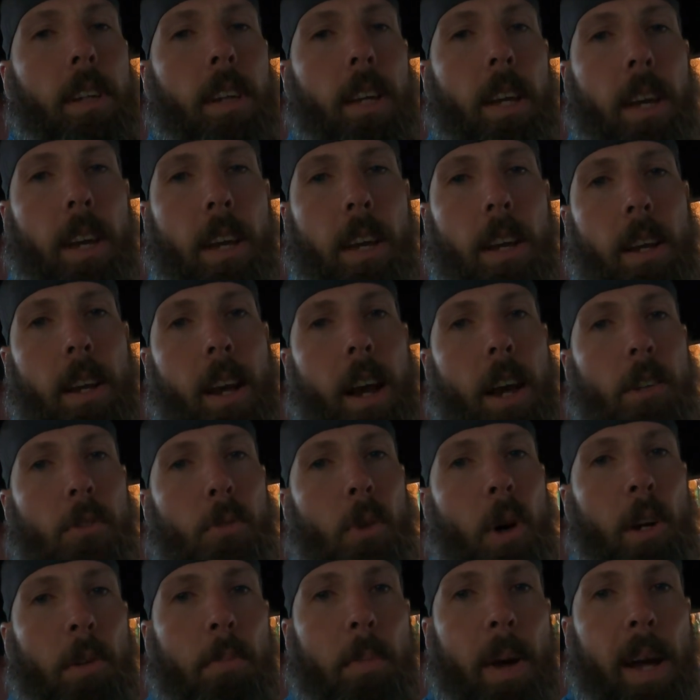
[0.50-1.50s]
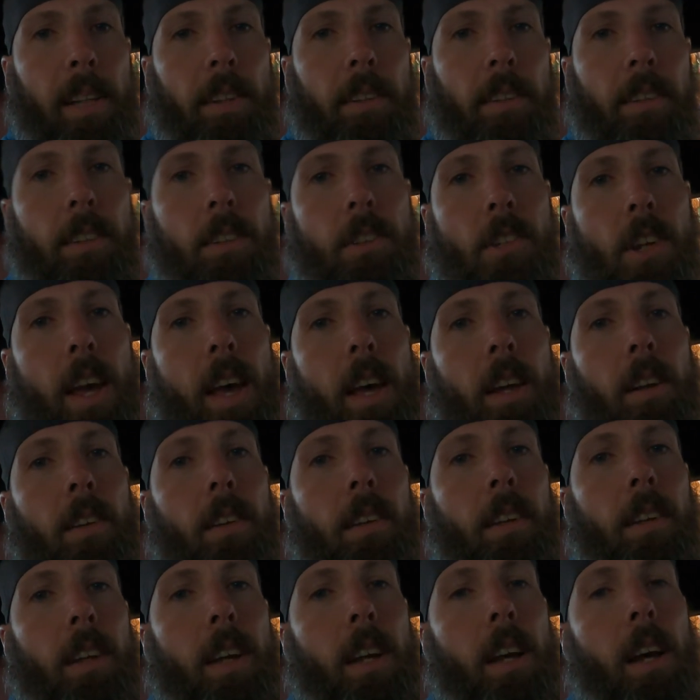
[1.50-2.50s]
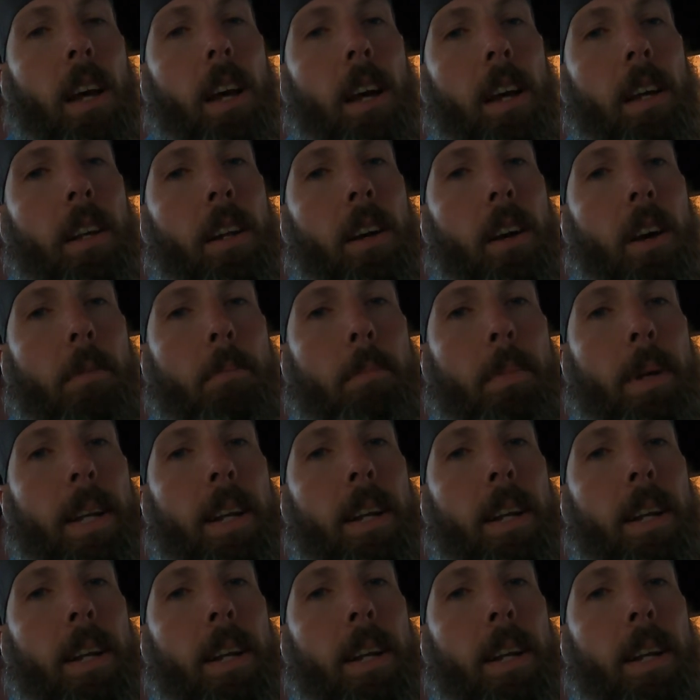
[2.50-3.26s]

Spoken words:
Hey guys, welcome back to the channel. I know I've been